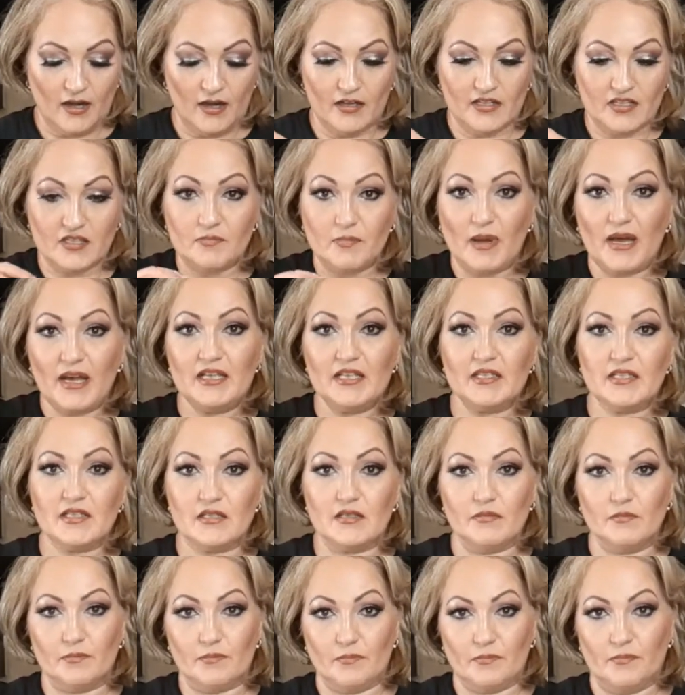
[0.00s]

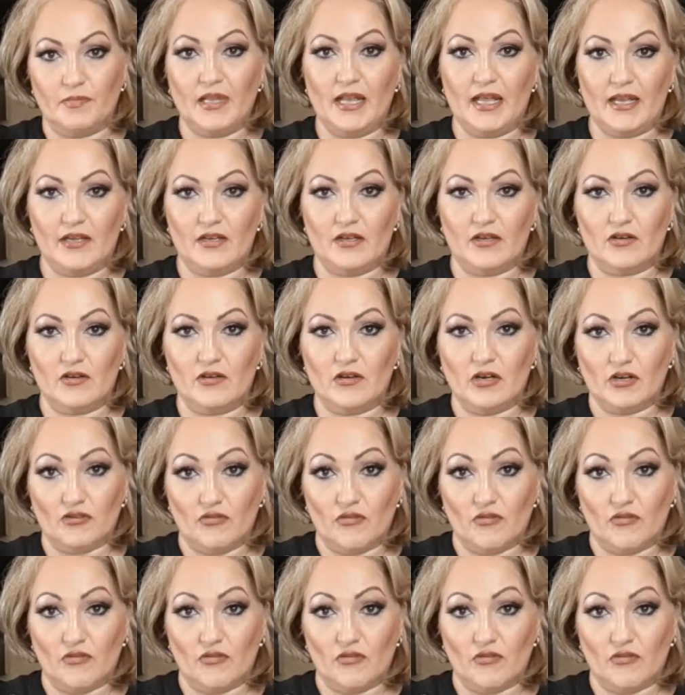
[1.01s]
spice blender or a